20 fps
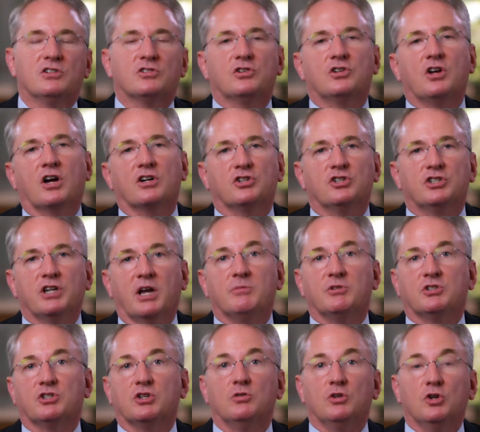Dr.
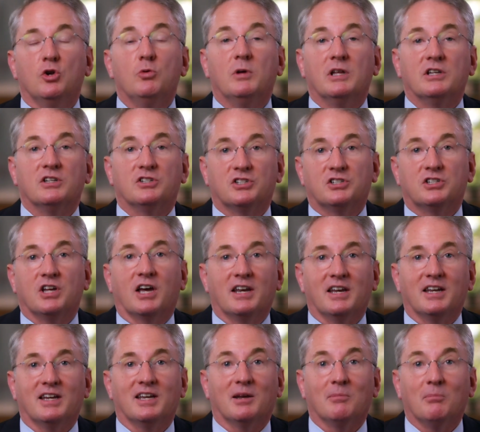Jamieson, you've been
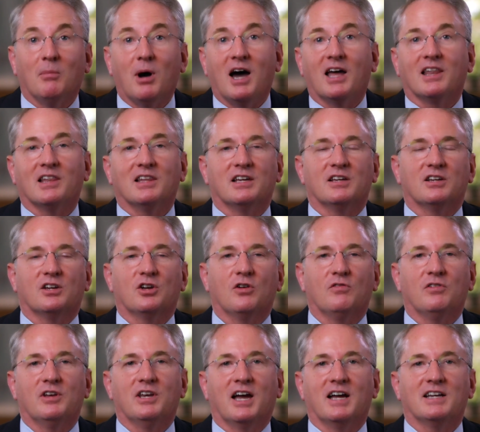studying and modeling
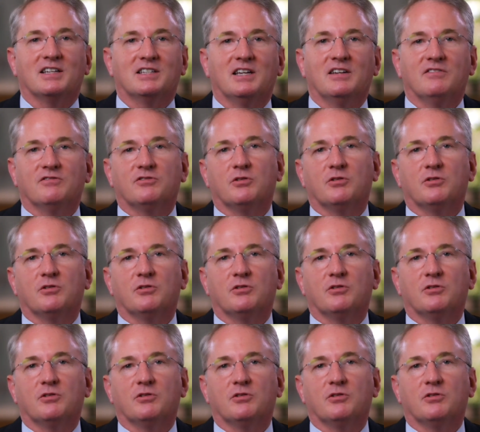COVID 19